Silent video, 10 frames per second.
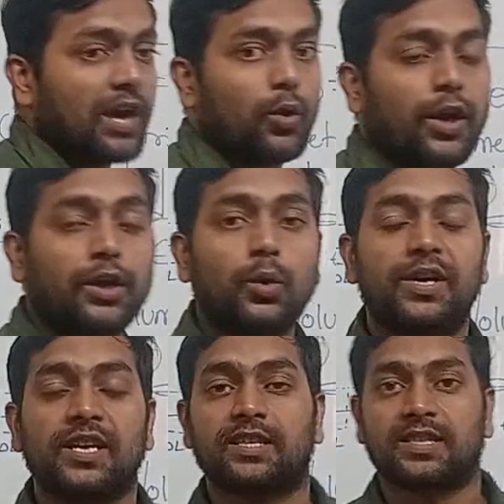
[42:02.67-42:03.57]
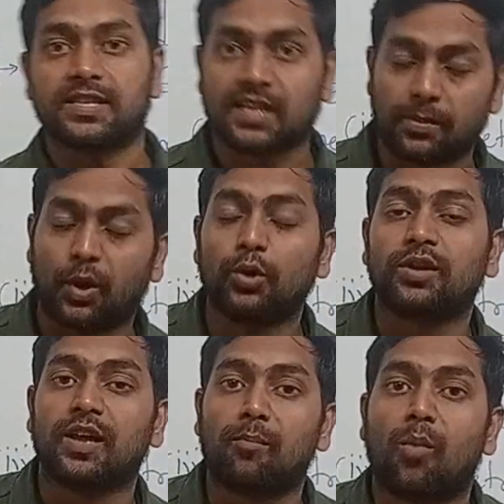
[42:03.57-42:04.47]
are going to discuss about
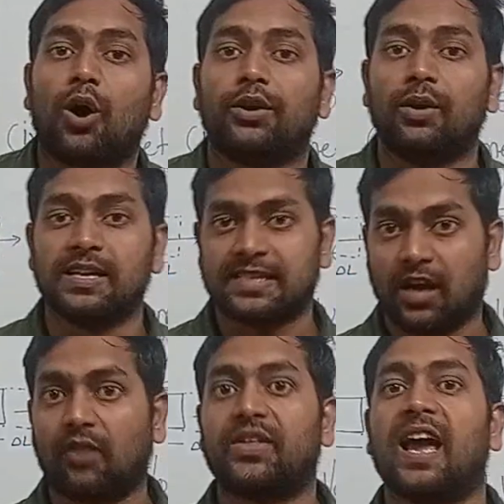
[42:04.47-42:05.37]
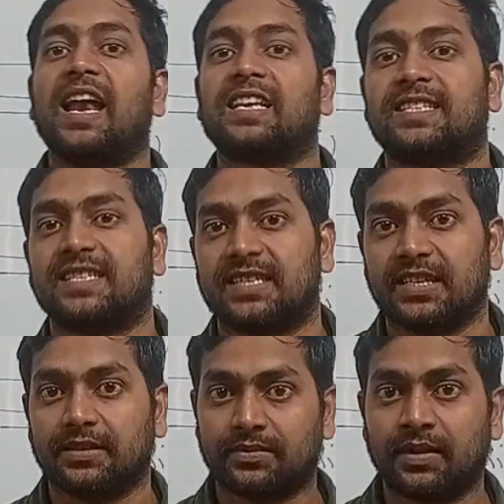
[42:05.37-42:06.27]
the modulus of the
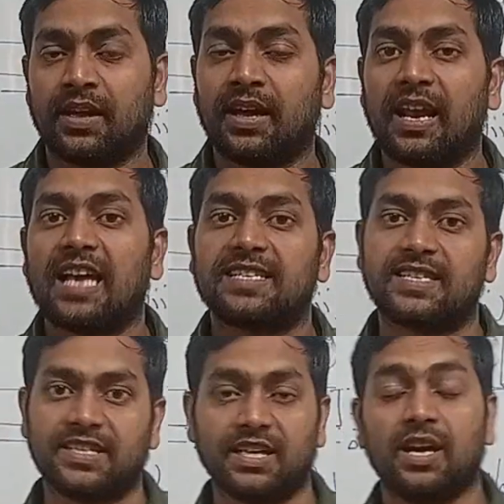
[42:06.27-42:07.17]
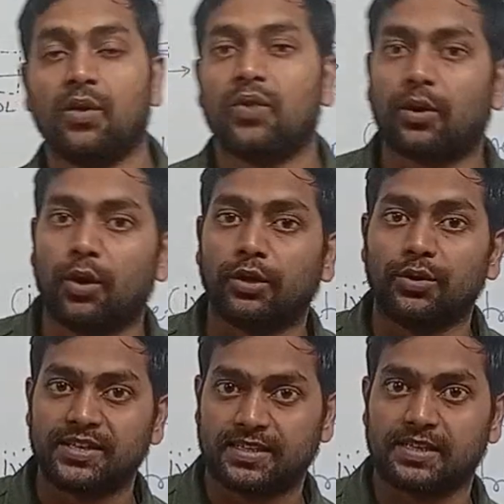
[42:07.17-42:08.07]
elasticity we are going to
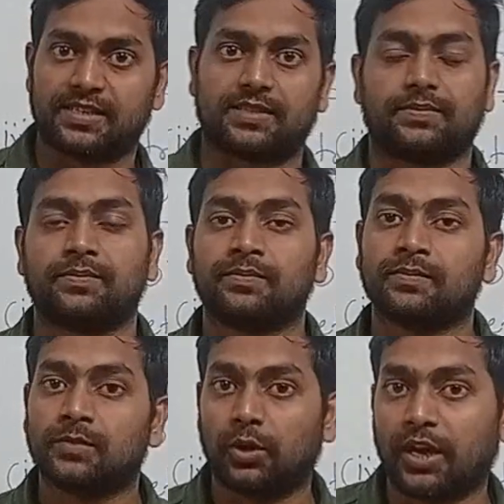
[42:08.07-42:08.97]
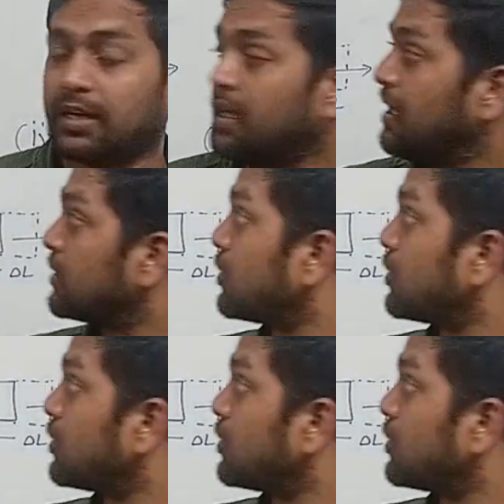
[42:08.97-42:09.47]
discuss. Okay,